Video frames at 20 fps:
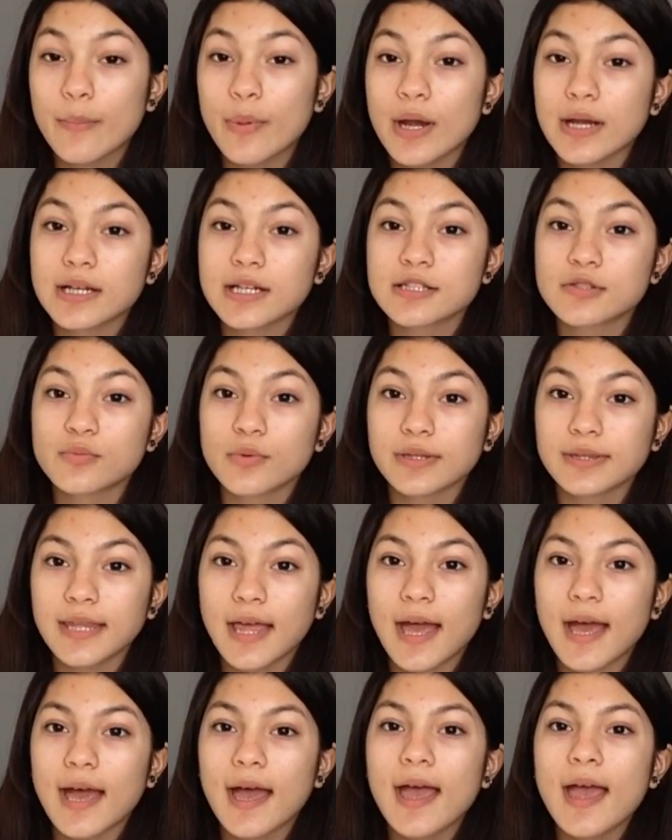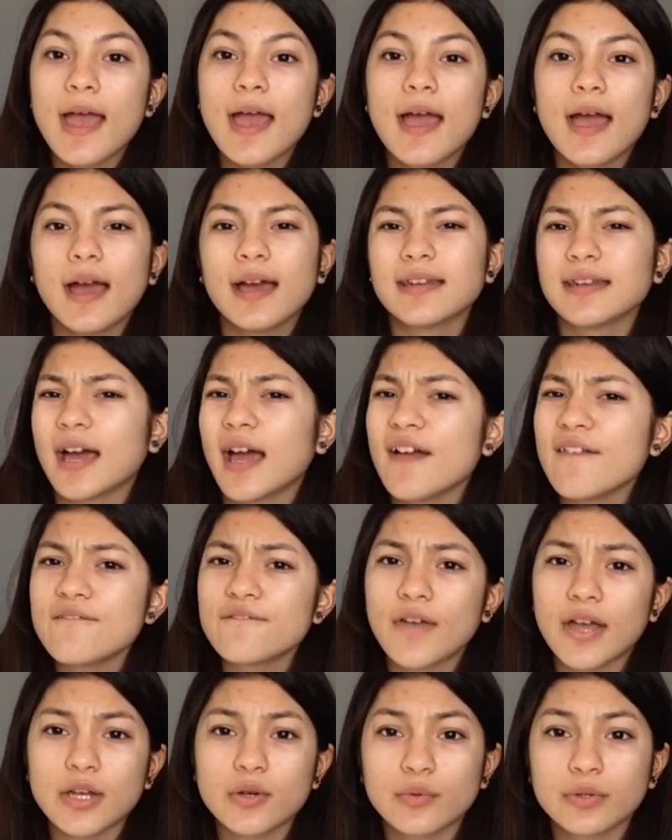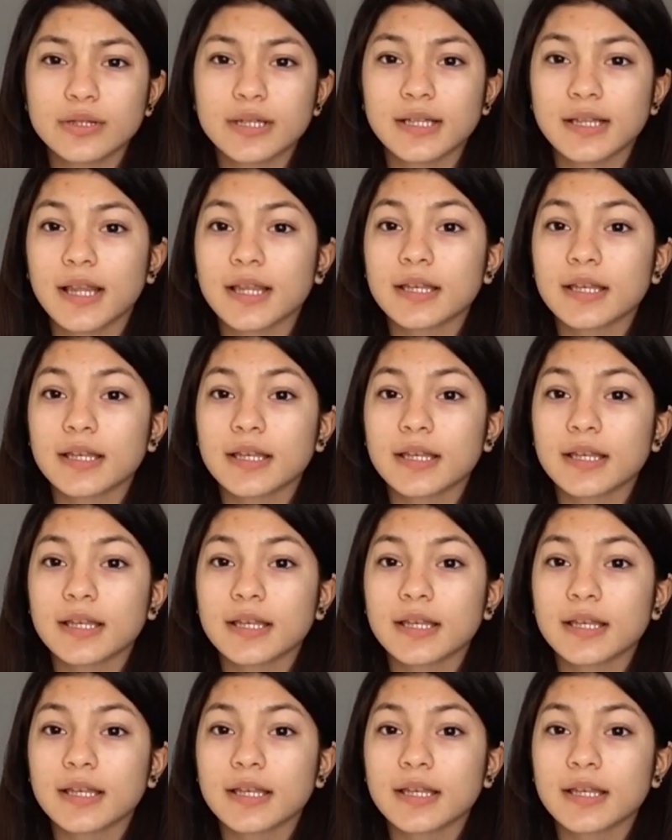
practice with that, and I'm fine with it.